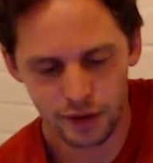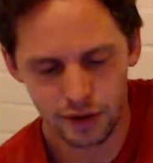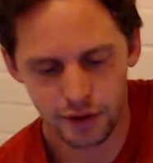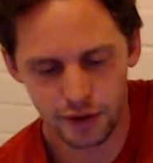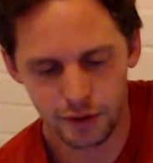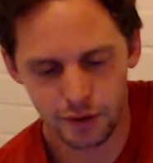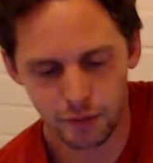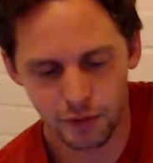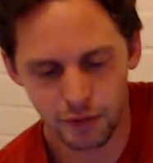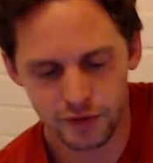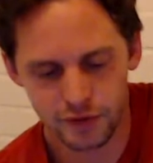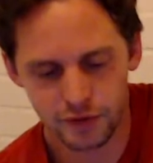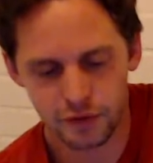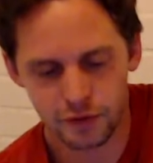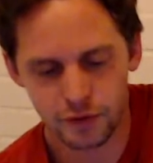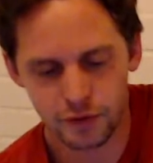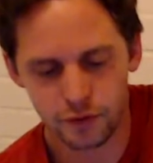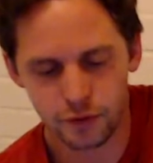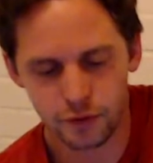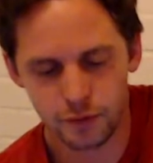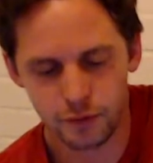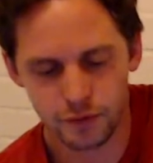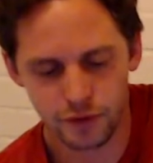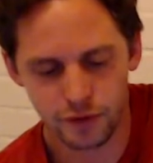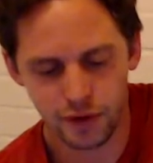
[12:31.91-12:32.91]
And much of the
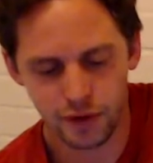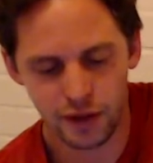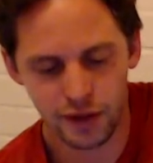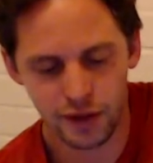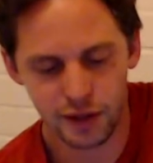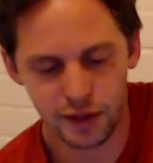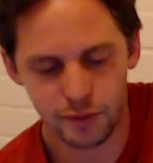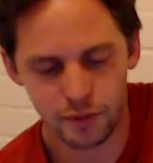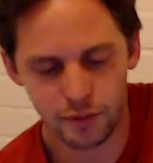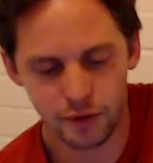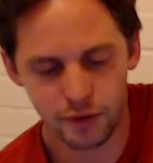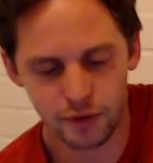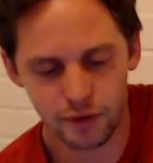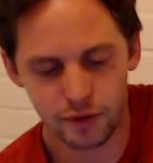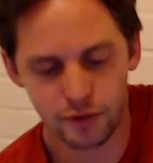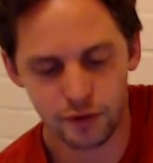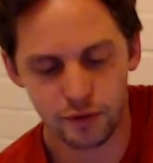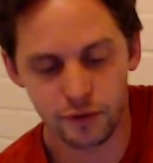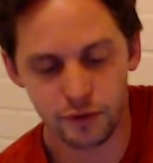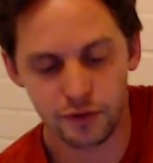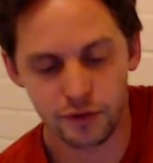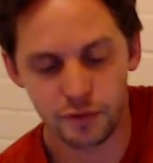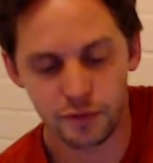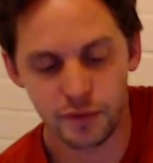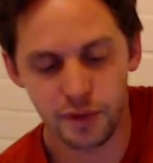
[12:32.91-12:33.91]
group training in
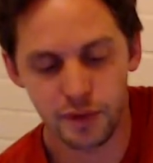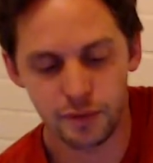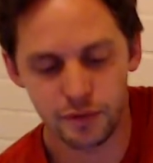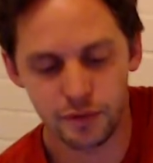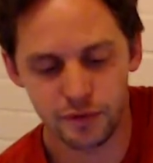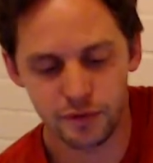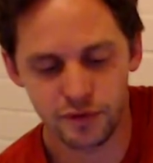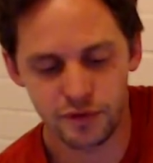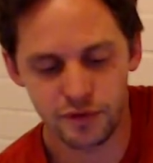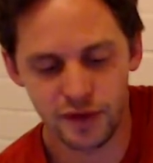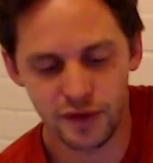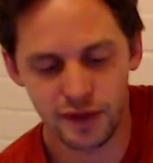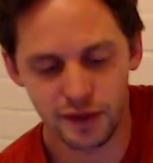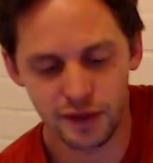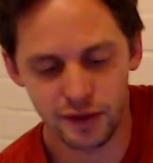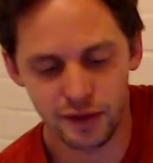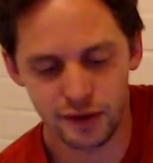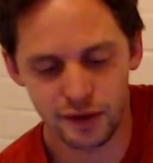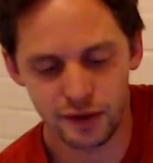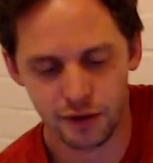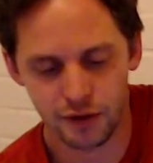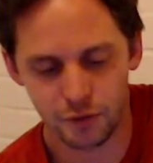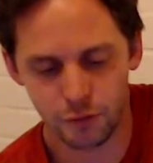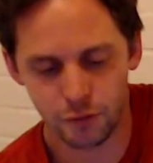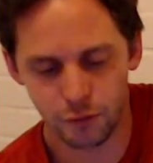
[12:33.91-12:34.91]
parkour is people seeking
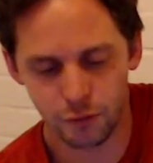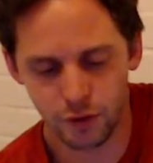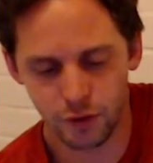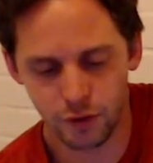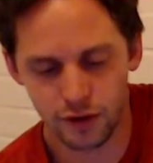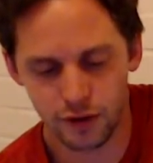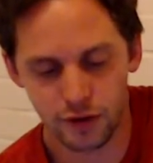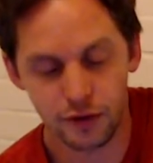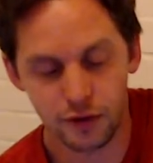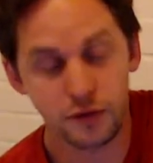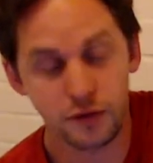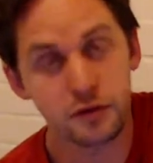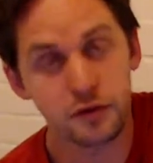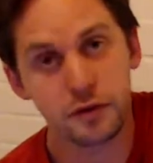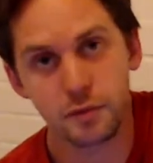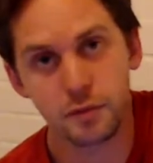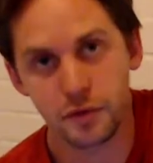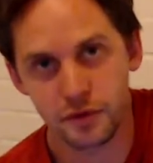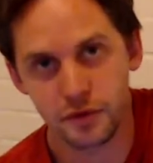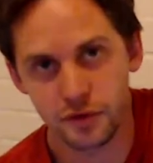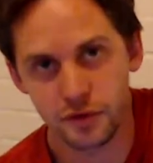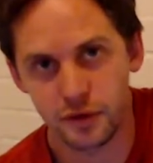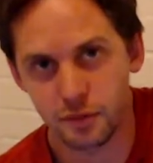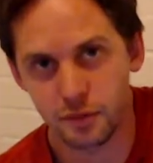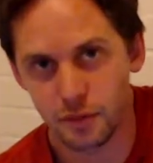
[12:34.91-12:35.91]
their
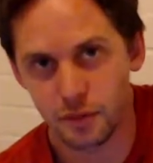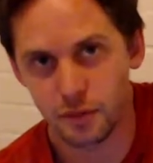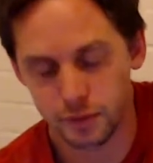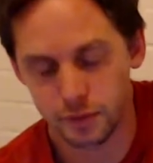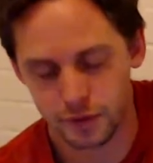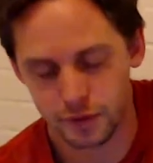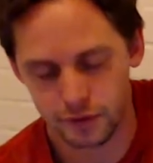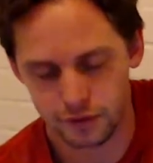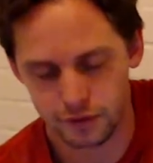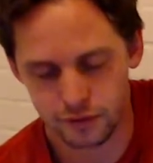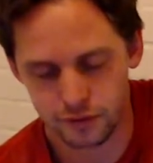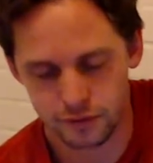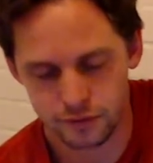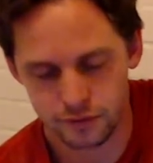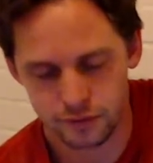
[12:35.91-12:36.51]
100% moment.